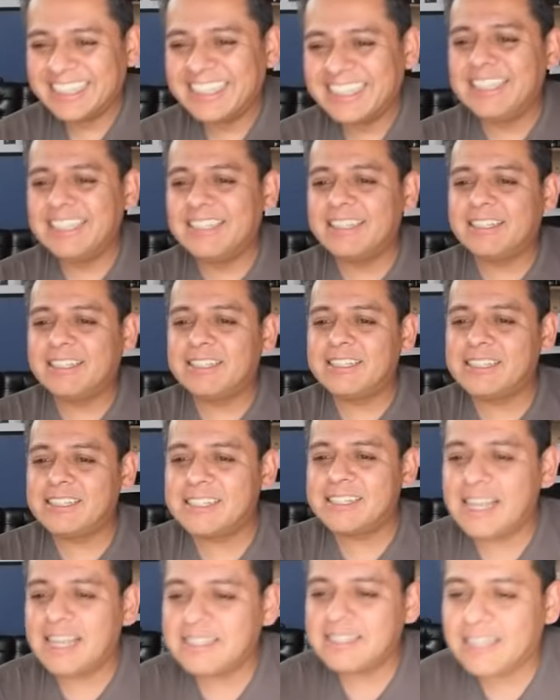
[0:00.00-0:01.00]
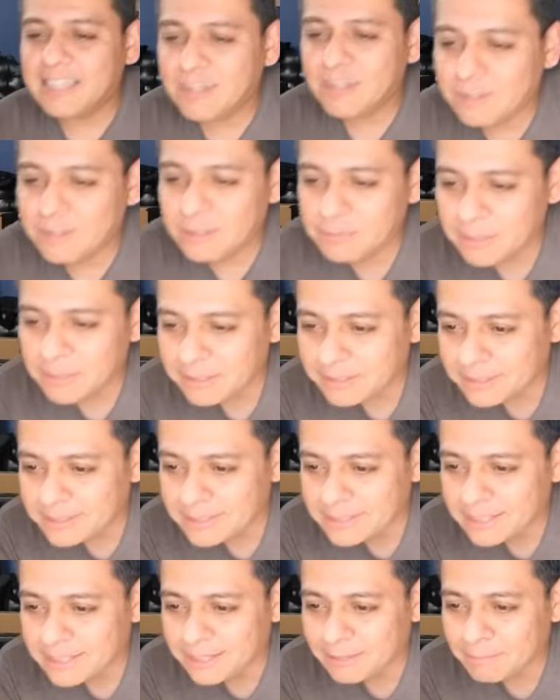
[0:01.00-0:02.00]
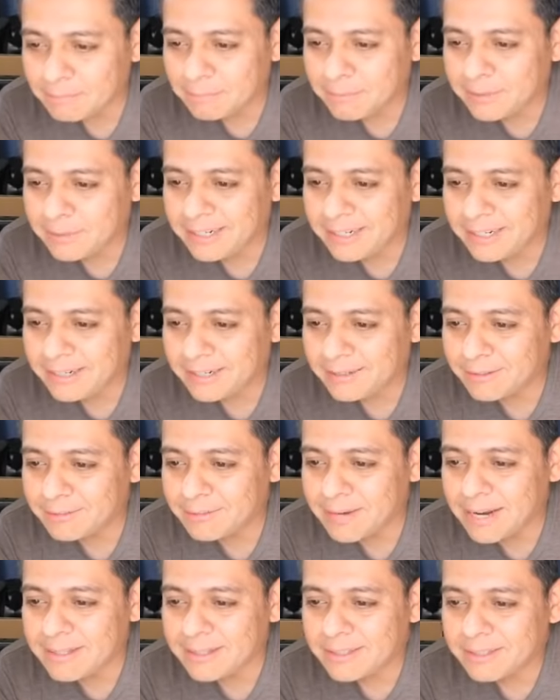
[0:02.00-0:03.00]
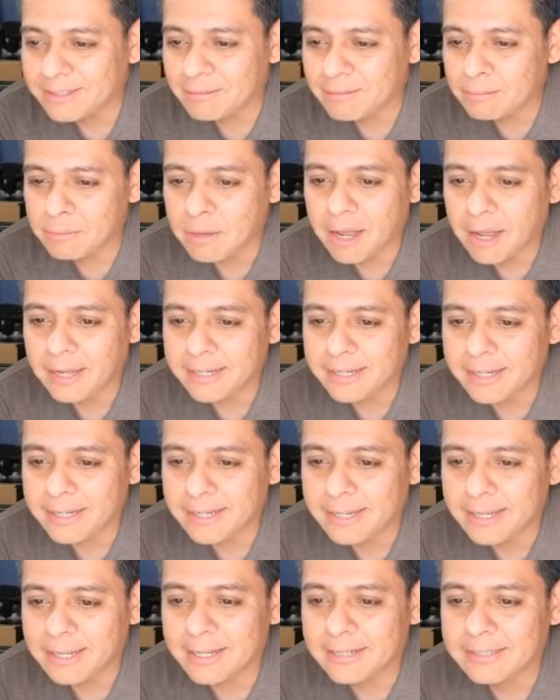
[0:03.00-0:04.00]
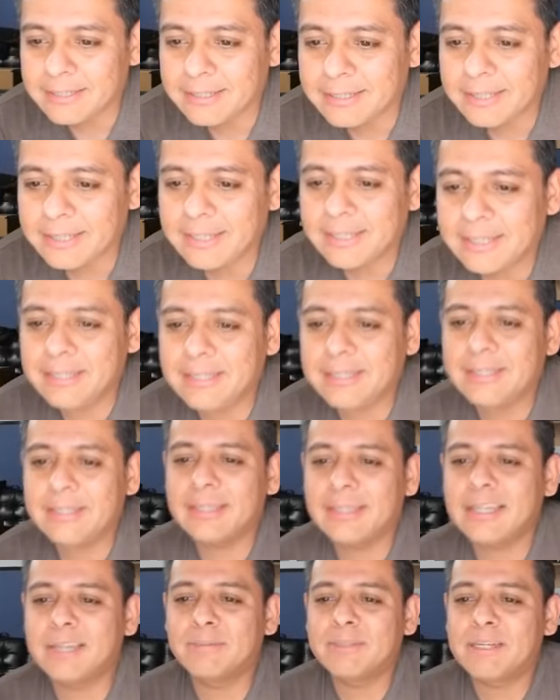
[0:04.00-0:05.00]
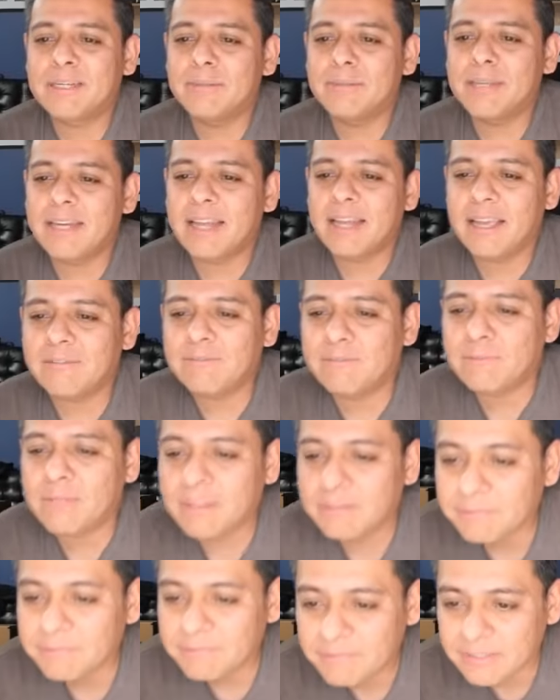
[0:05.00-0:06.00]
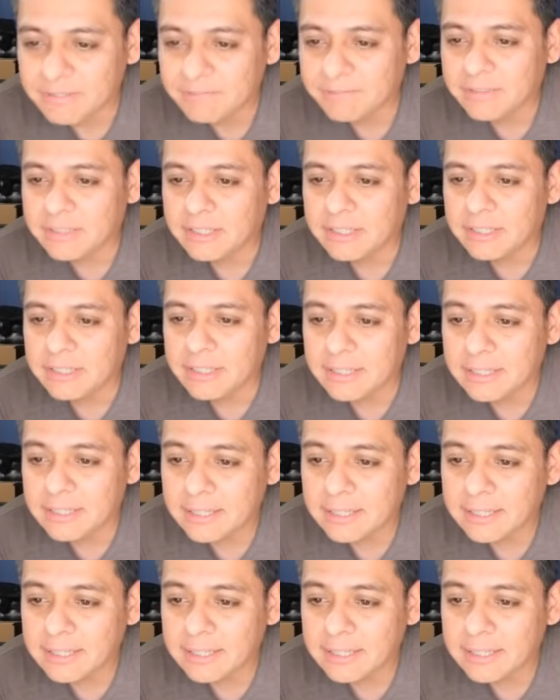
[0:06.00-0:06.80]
You could just ask a coach builder to stick a pretty render body on the upcoming F-150.